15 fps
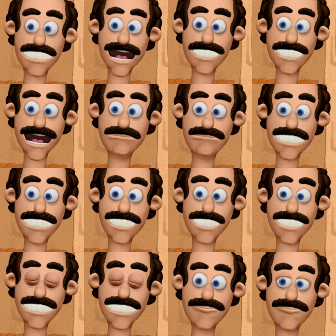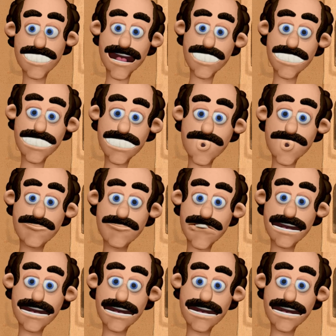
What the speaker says: and opposition to British rule,